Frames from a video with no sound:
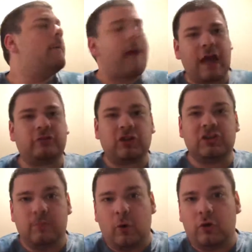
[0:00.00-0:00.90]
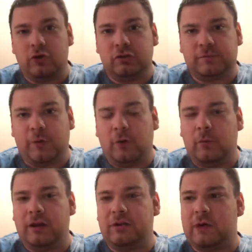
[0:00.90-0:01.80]
Patrick is more useful
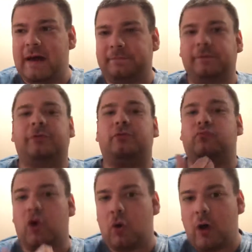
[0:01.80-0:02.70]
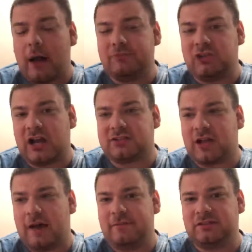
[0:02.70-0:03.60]
when you have to throw objects,
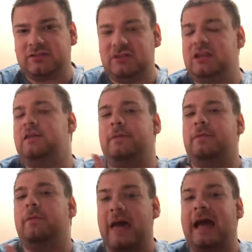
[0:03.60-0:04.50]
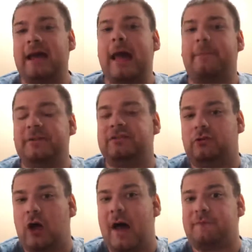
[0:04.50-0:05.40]
obviously, and that happens a
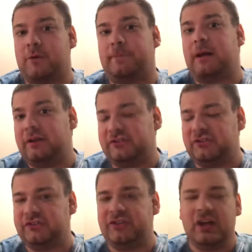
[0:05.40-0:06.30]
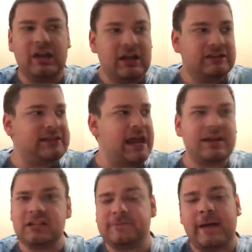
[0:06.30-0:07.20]
lot for puzzles.
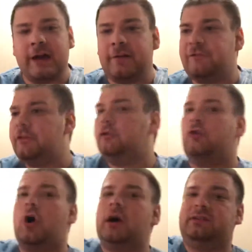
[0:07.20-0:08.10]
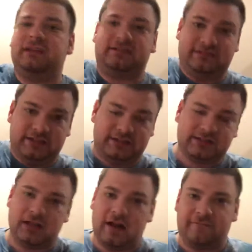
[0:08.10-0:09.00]
Sandy's better for the long-distance
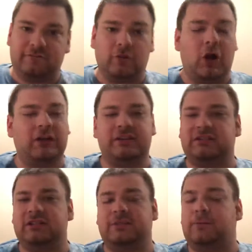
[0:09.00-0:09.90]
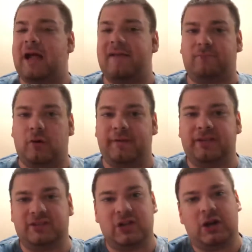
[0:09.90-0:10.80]
stuff, long-distance
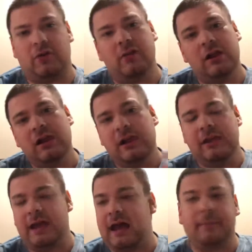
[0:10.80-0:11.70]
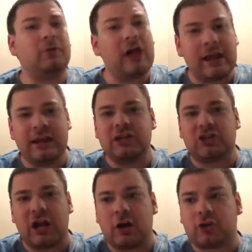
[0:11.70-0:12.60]
platforming. So, yeah, I'm glad each
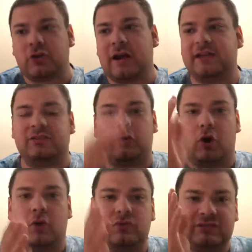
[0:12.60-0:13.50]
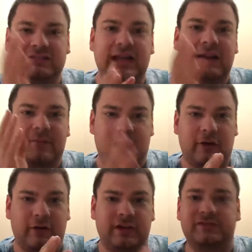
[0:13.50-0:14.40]
character has their own set of
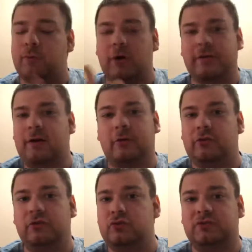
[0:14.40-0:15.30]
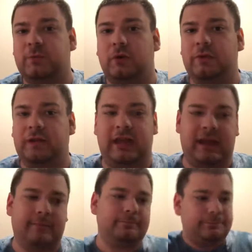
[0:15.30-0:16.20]
areas where they're useful in the
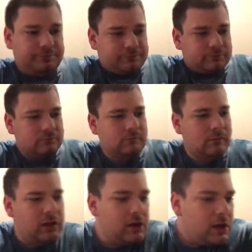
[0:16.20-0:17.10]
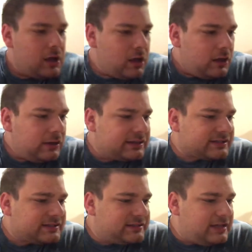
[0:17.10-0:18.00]
game. Let's
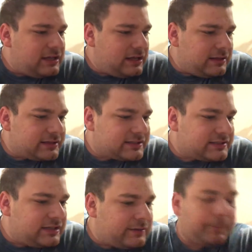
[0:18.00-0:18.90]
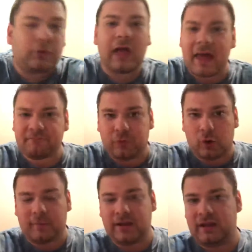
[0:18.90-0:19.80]
see. The
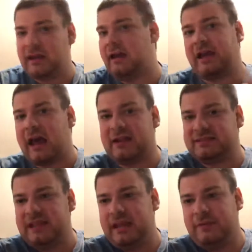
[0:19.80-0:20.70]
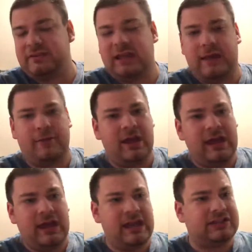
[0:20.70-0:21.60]
platforming, I gotta say, in this game
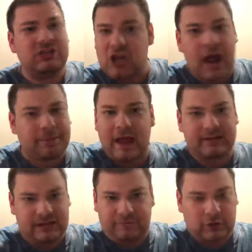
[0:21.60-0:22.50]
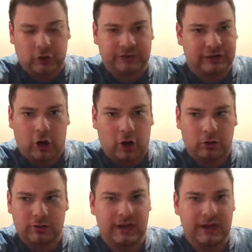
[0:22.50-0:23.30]
is not that difficult at all.